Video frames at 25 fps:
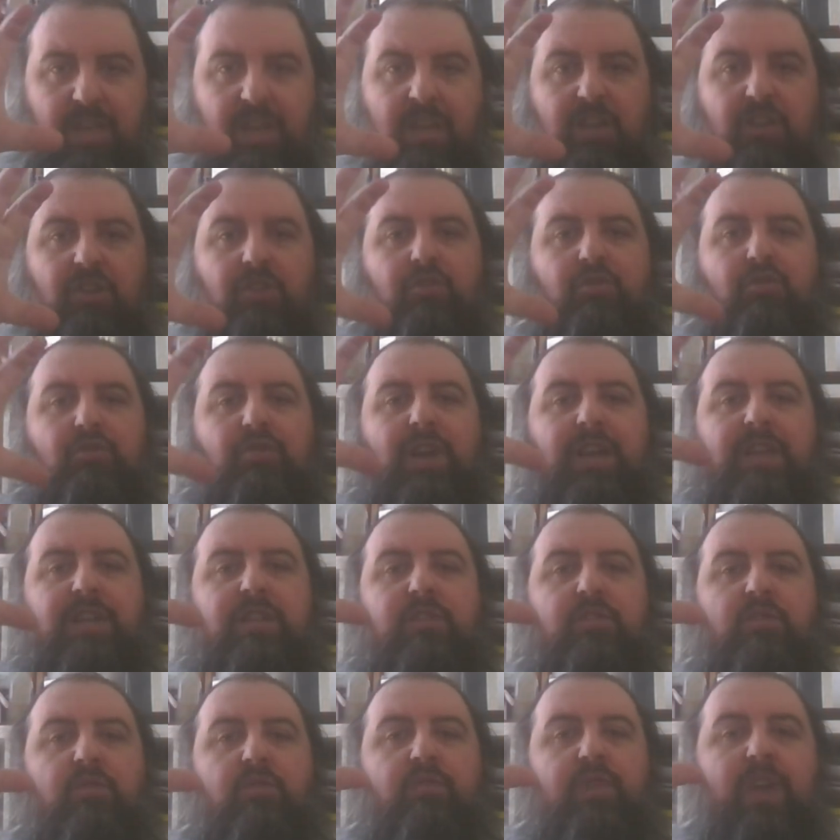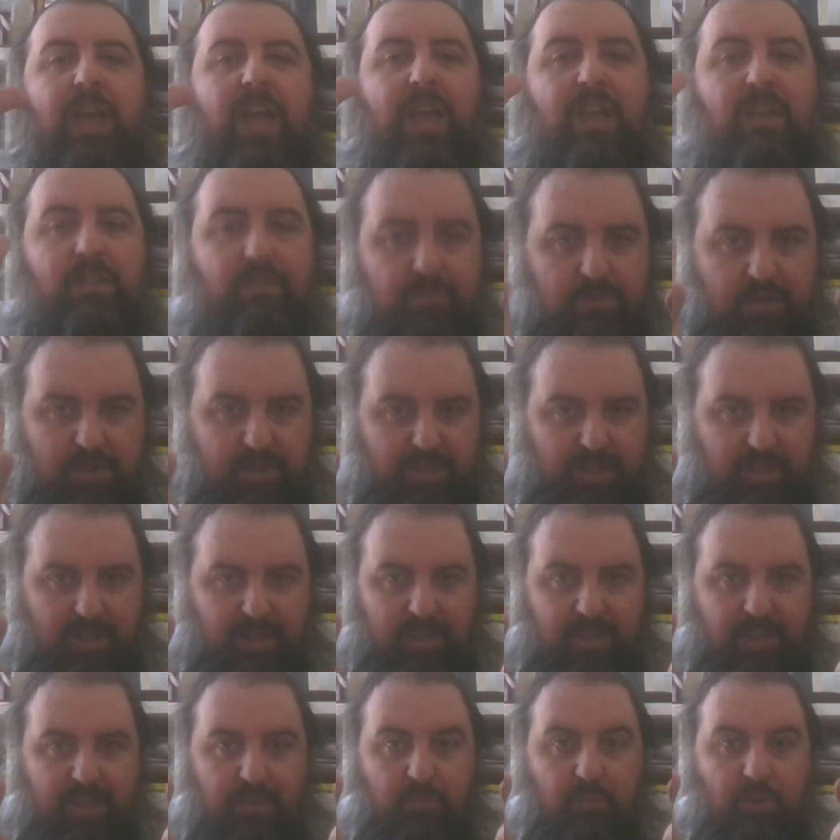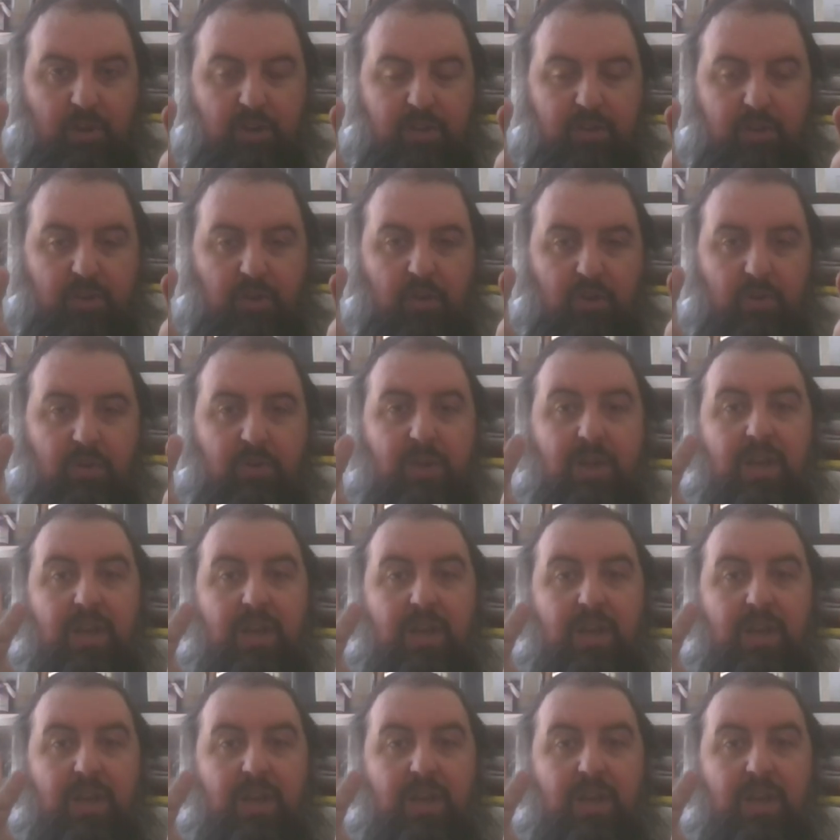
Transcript: creation of everything in one go.